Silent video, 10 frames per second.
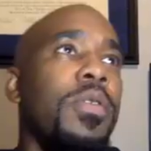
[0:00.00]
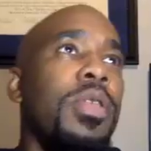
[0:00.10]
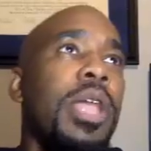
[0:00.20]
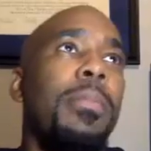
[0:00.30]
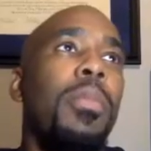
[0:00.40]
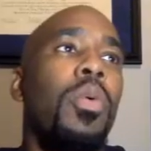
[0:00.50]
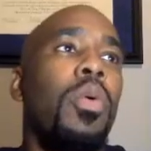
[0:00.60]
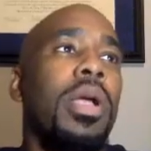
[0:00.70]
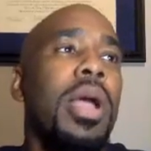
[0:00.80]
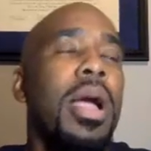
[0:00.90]
like
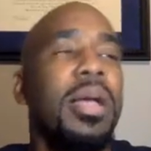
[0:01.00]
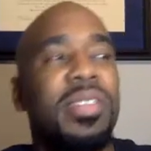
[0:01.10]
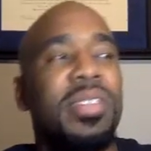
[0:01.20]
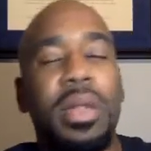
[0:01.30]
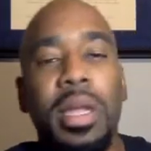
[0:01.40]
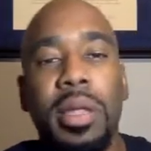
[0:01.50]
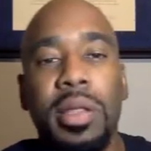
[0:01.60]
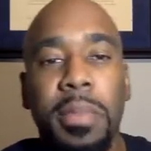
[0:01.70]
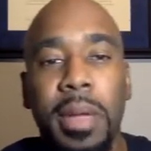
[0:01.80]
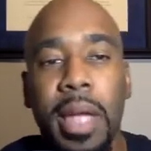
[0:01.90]
more content needs
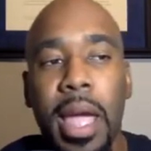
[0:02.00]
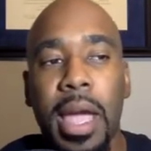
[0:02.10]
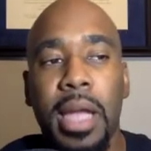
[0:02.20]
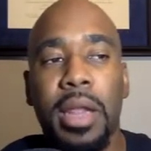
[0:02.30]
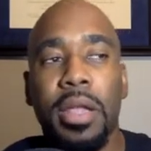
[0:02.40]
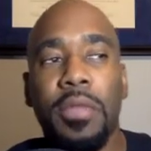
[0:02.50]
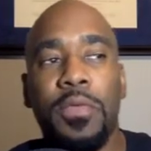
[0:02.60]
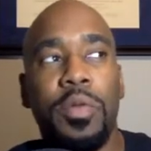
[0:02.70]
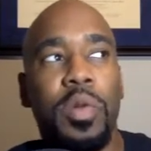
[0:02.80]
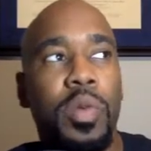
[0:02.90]
to be added
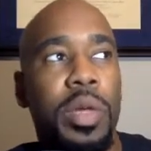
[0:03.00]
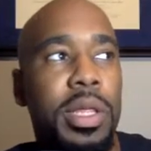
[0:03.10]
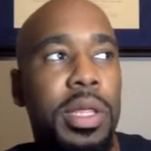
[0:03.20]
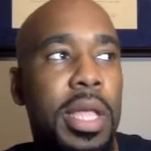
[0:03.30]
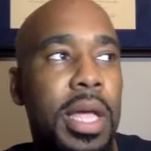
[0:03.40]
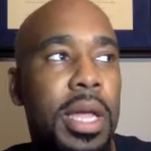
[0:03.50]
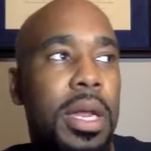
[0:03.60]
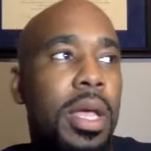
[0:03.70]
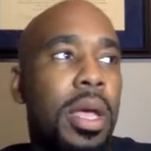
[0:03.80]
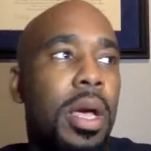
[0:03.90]
for the reason that
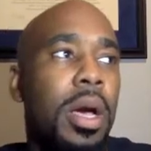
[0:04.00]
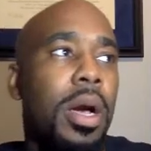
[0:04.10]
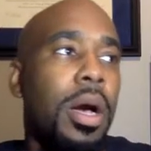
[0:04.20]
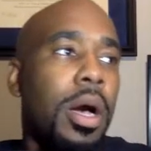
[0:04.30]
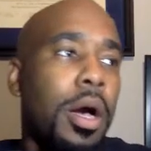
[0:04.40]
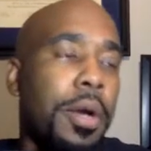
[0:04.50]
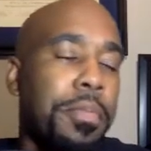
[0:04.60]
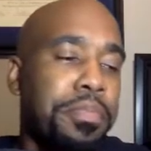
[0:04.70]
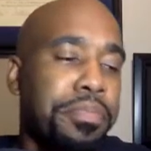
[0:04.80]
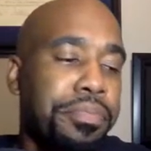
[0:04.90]
um